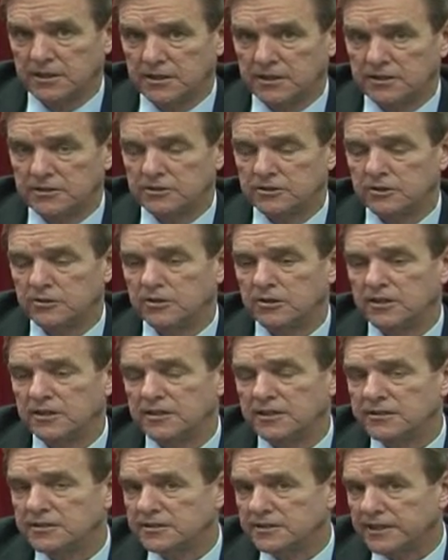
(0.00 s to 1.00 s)
So
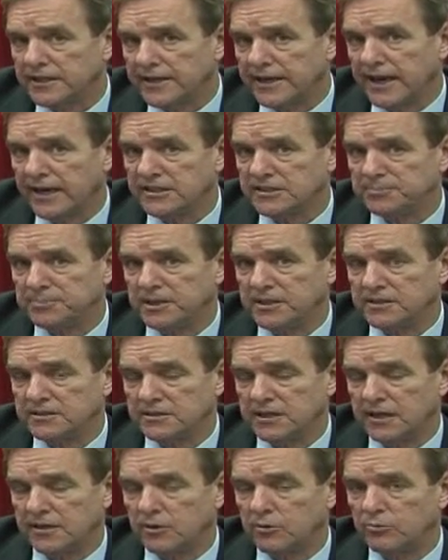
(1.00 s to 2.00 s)
this is a guess because
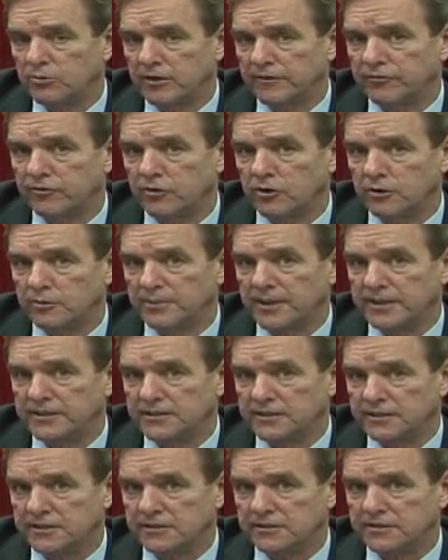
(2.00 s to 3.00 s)
I don't work for Homeland
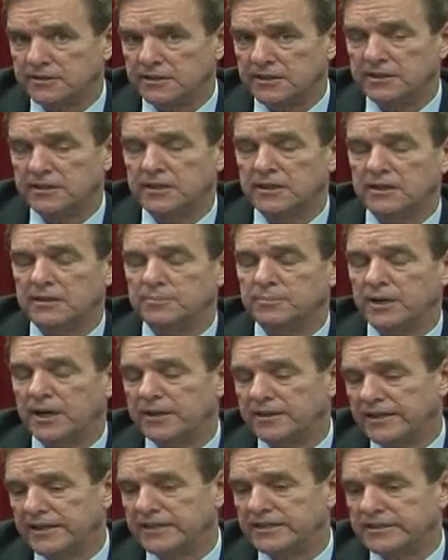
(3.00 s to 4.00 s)
Security, but I
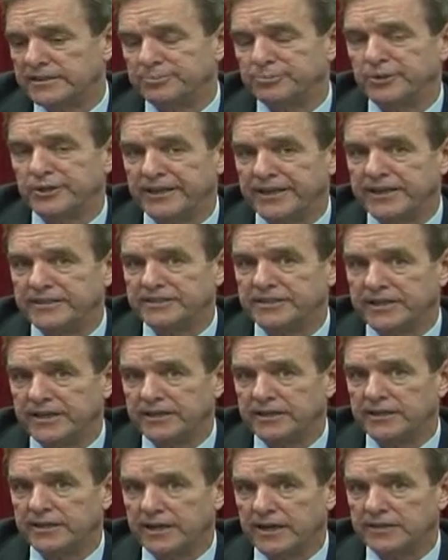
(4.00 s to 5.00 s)
think it's a pretty
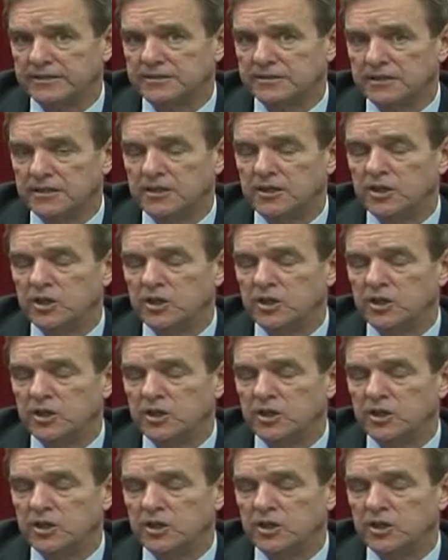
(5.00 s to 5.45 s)
educated guess.